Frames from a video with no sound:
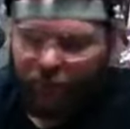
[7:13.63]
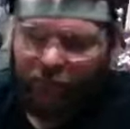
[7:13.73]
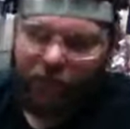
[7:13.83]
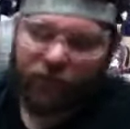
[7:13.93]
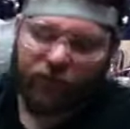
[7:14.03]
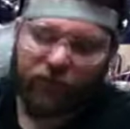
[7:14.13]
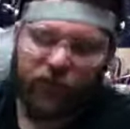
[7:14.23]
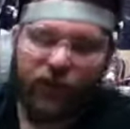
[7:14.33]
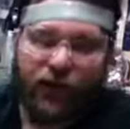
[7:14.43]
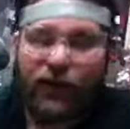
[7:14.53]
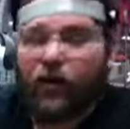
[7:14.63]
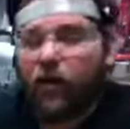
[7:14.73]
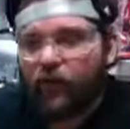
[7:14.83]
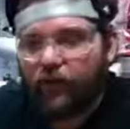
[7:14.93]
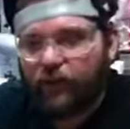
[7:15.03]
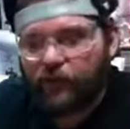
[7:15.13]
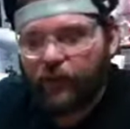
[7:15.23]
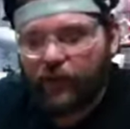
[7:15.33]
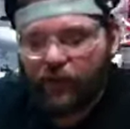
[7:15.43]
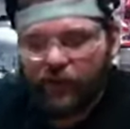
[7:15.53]
people to donate. I don't know if those have
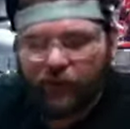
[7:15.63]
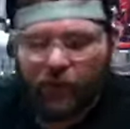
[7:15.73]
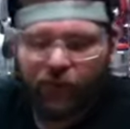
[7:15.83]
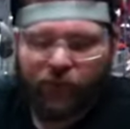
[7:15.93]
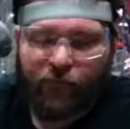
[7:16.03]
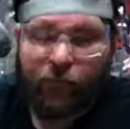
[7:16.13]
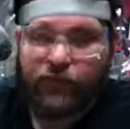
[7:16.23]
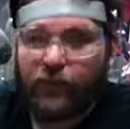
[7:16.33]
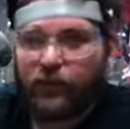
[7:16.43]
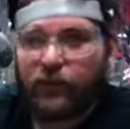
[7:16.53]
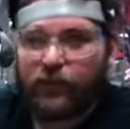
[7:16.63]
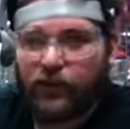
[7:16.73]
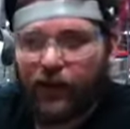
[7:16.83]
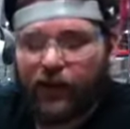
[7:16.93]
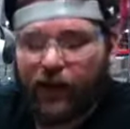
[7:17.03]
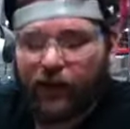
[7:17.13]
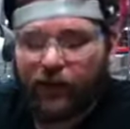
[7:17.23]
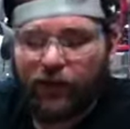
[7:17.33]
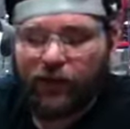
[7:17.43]
been already spoken for, but you might want to go check it out.